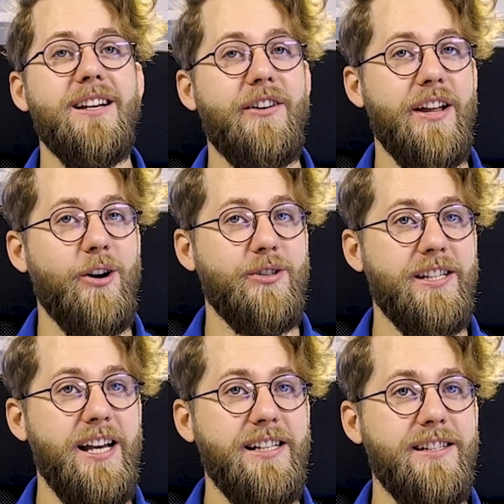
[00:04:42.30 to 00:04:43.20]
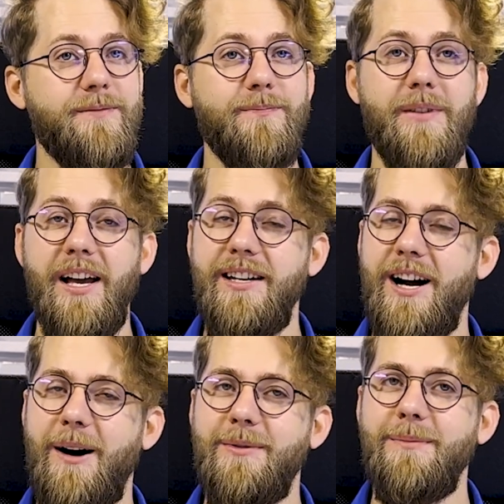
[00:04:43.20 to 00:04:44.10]
are now set and
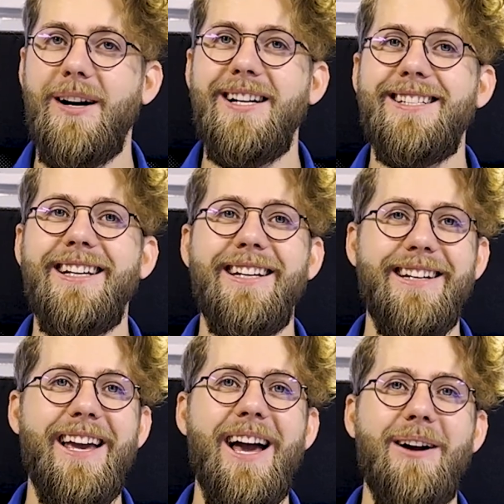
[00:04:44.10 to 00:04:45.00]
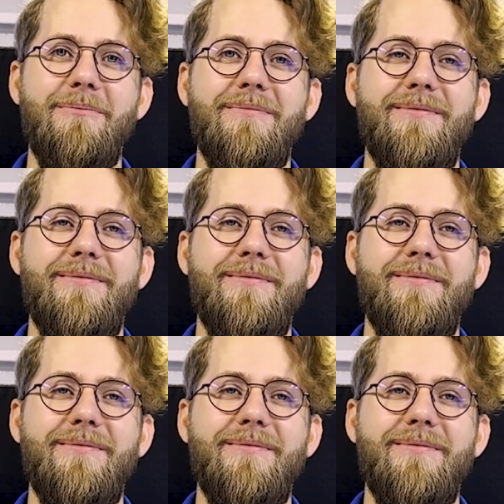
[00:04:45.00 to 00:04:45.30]
optimized in GAM.